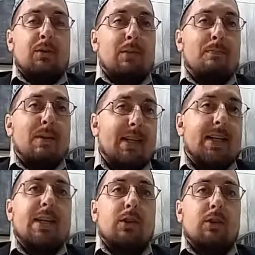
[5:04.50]
that was a big
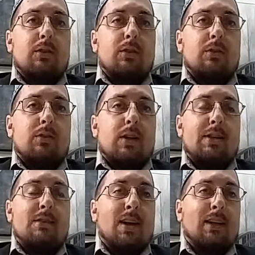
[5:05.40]
deal.
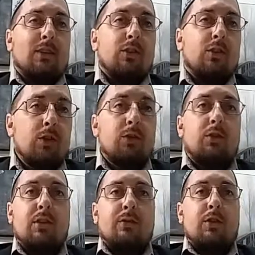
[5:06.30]
It's not
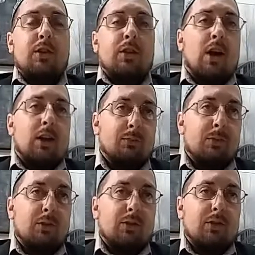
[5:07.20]
exclusive to the
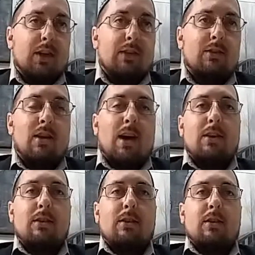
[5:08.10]
Gospels. It's
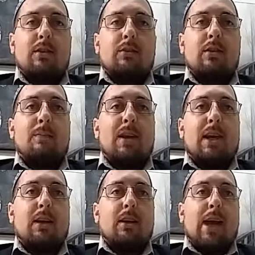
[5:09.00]
not
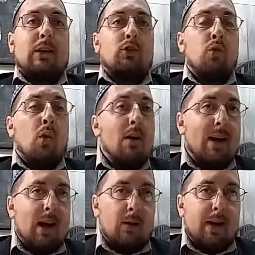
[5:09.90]
something
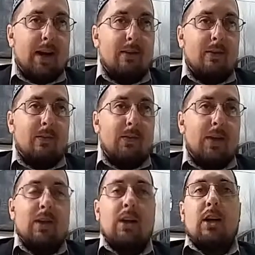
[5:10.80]
extraordinary
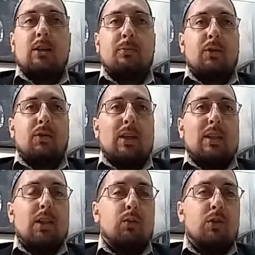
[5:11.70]
in the Gospels.
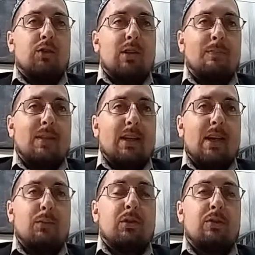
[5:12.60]
This was something
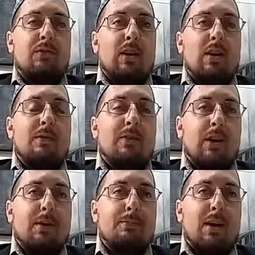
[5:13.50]
that was very,
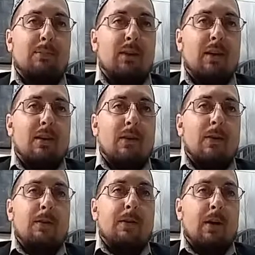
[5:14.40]
very public,
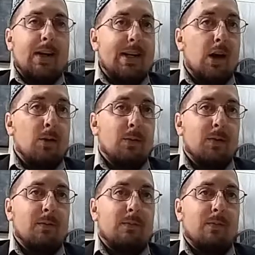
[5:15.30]
very
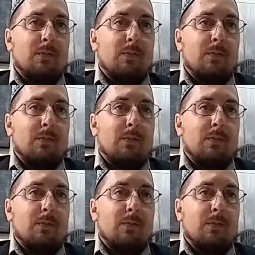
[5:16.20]
known